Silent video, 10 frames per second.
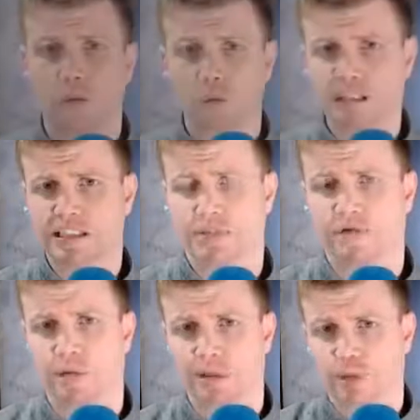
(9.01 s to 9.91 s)
What's up
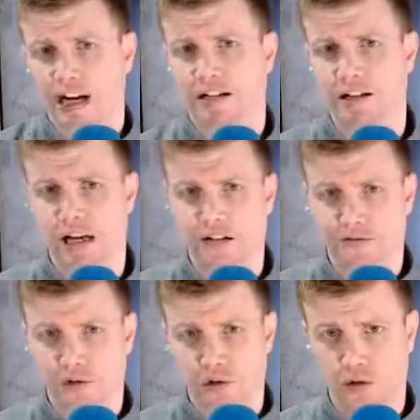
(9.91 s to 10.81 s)
everybody, Brad here. And
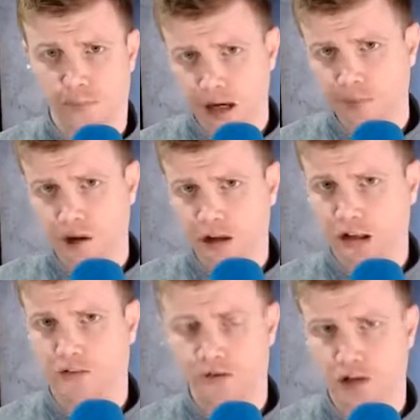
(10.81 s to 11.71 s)
for the better
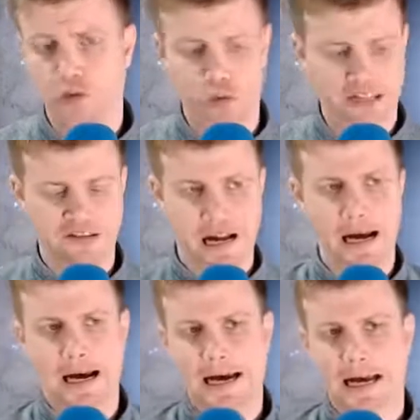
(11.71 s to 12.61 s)
part of 2 weeks,
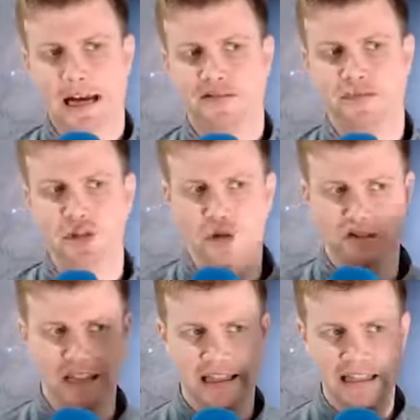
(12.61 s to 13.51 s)
I have been
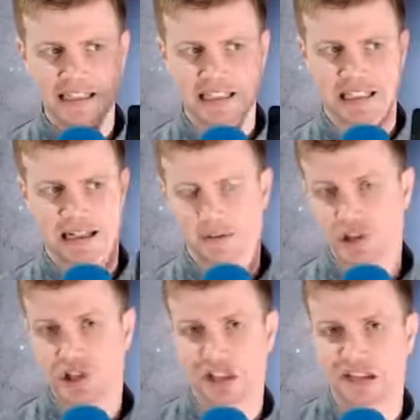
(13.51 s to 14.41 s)
using this guy,
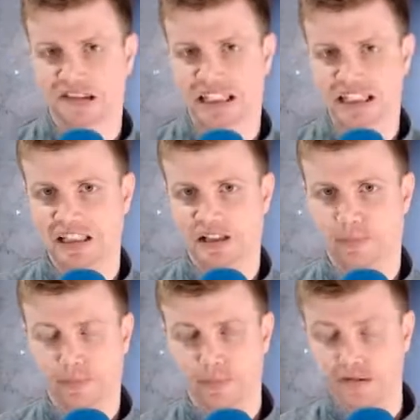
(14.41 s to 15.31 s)
which is the
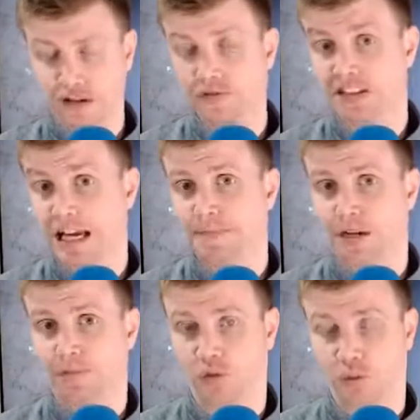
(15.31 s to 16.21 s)
Surface
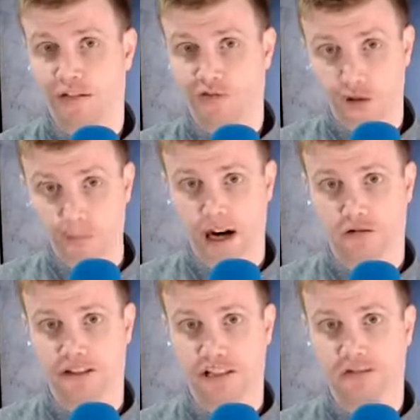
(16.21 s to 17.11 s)
Laptop 3 from
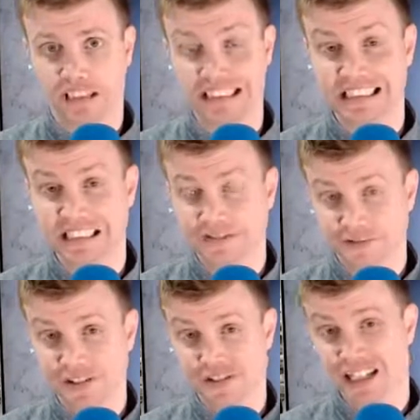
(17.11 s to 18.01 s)
Microsoft. This is the
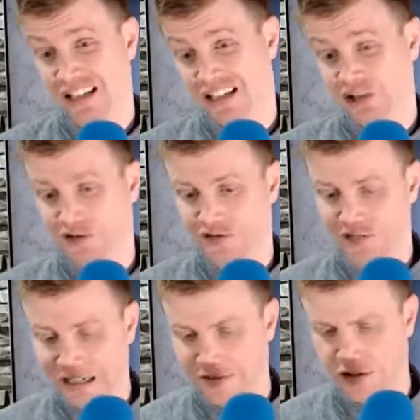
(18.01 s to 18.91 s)
15-inch
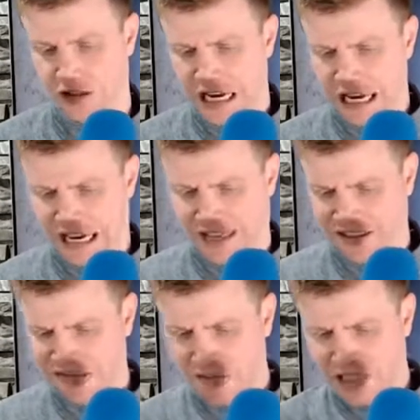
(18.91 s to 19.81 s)
flavor. And
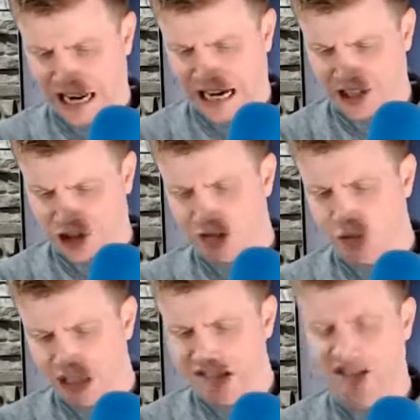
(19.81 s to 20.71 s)
this one actually
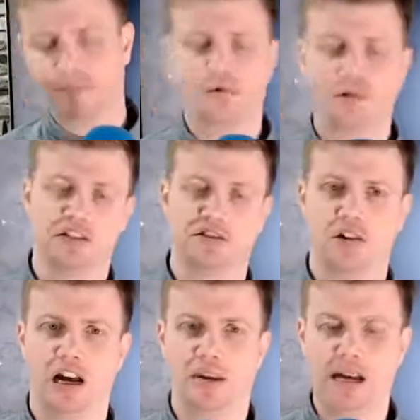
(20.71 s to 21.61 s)
rings up the
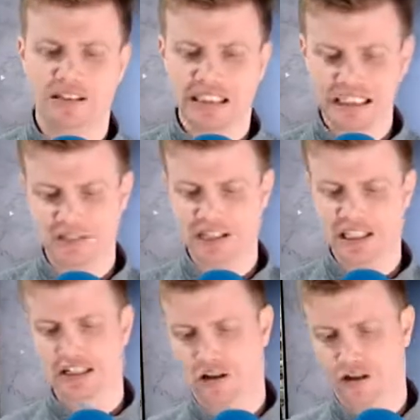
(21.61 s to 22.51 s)
register at about
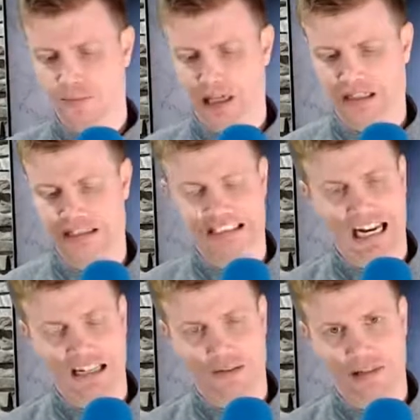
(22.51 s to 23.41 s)
1700 bucks. It's
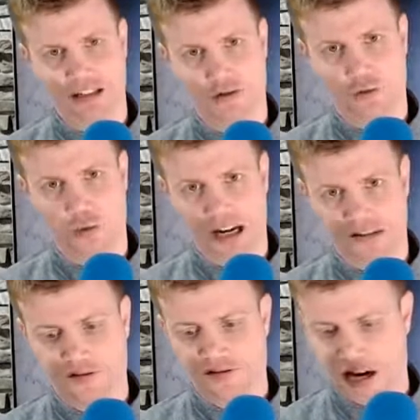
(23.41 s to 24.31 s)
AMD
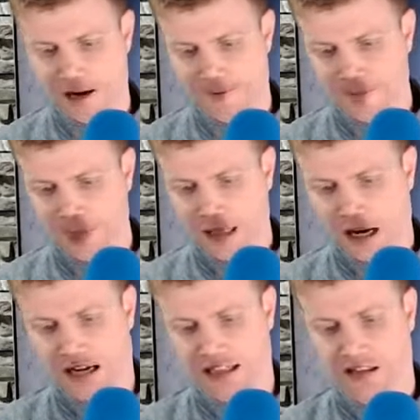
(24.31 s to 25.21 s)
Ryzen
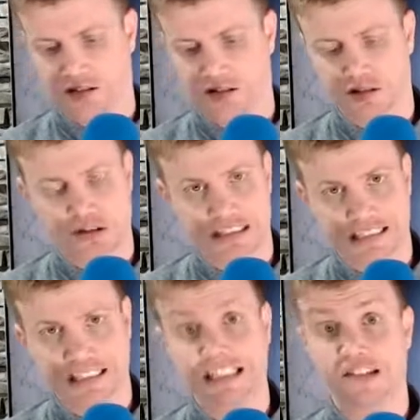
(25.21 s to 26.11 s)
5.
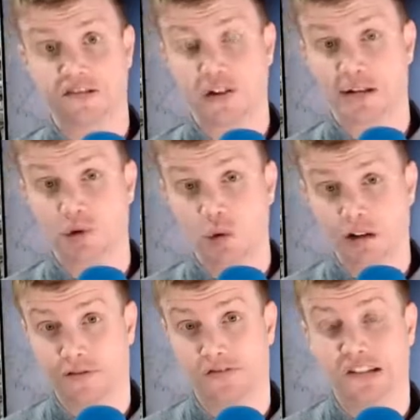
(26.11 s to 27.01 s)
16 gigs of RAM,
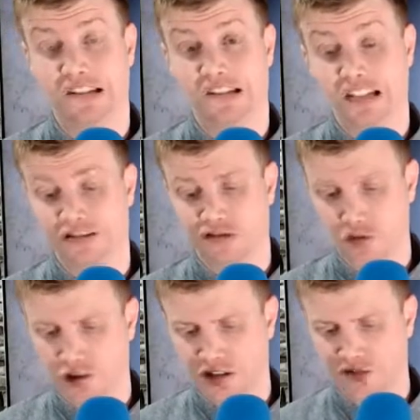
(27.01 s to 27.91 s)
256 gigs of
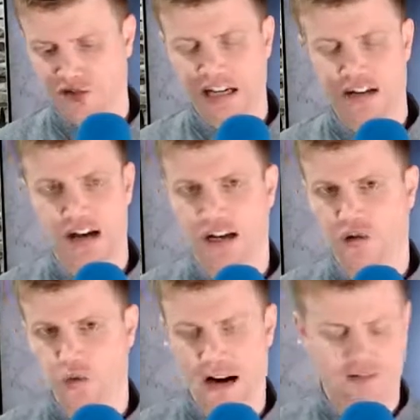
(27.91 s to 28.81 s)
storage, Vega 9
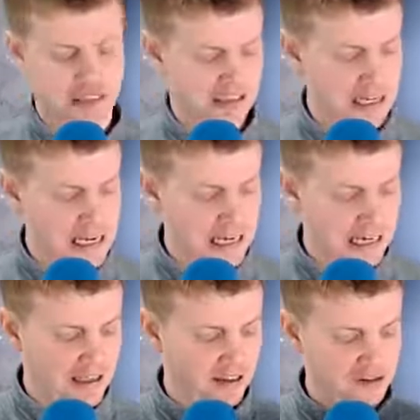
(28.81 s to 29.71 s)
graphics.
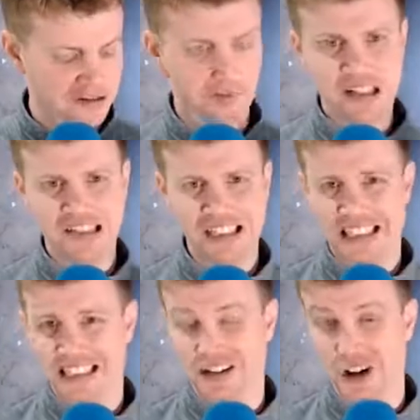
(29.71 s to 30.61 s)
And there's some things you
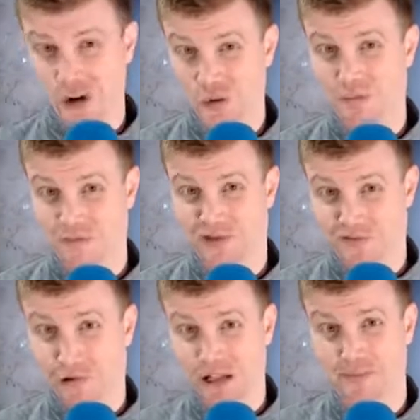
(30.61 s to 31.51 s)
need to know
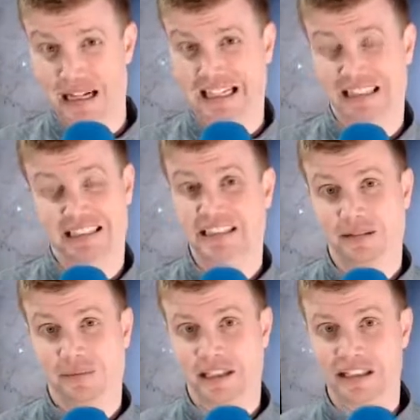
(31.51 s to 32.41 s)
before you buy this
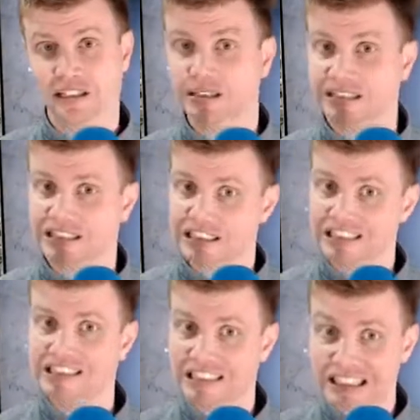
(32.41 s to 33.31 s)
thing, because
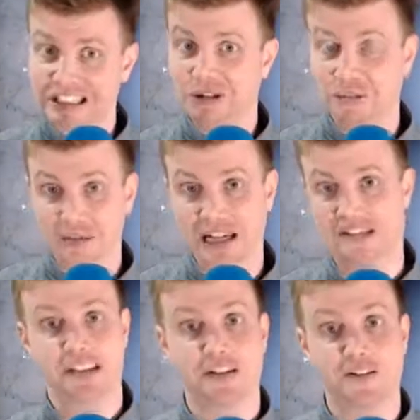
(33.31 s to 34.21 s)
it's a little
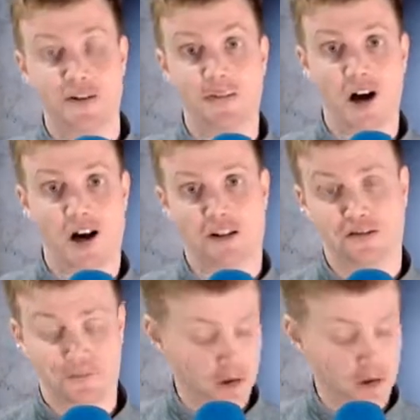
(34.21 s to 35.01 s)
mixed if I'm honest.